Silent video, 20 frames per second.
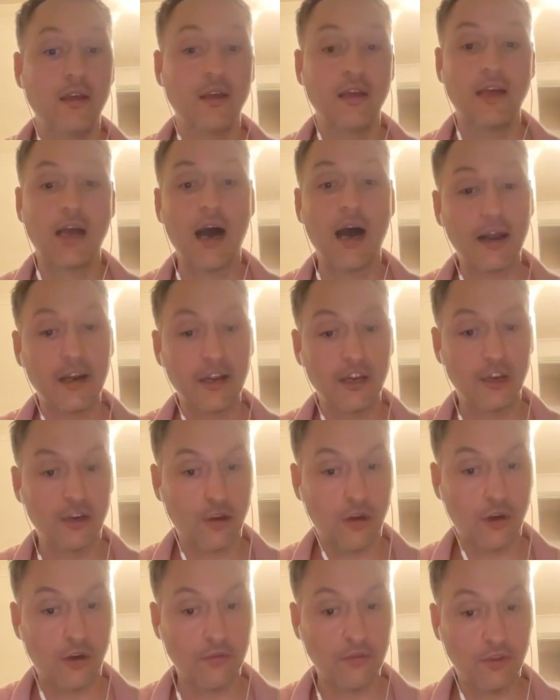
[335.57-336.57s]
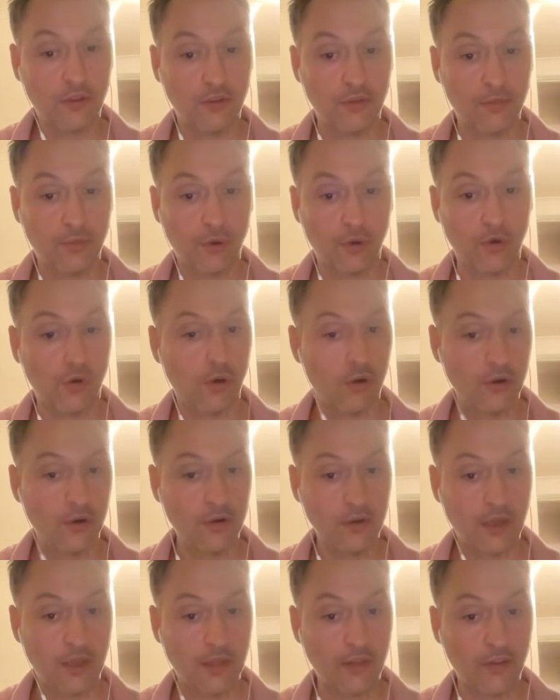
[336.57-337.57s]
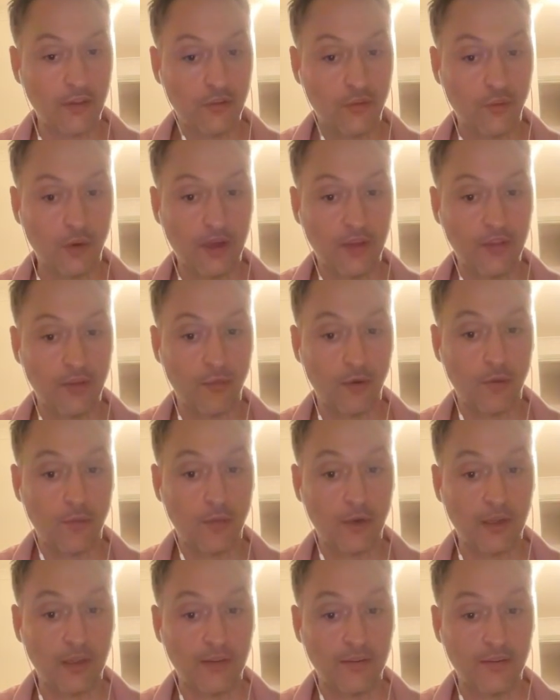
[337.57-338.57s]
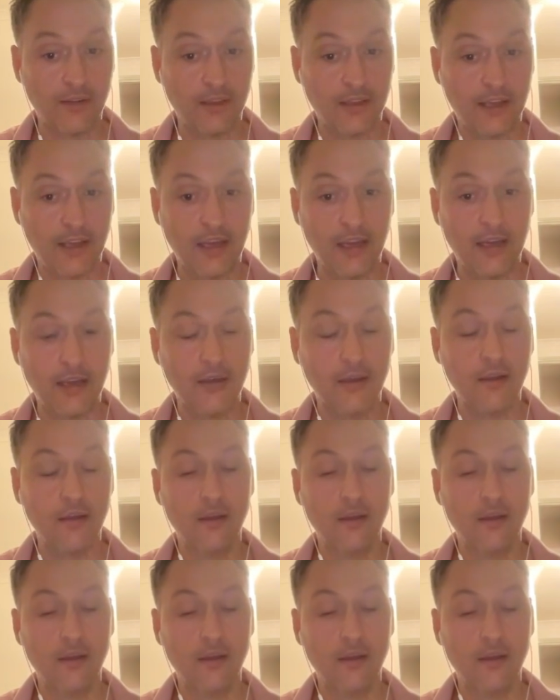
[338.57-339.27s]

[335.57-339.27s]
guardian of this pawn and this square at the moment is the king.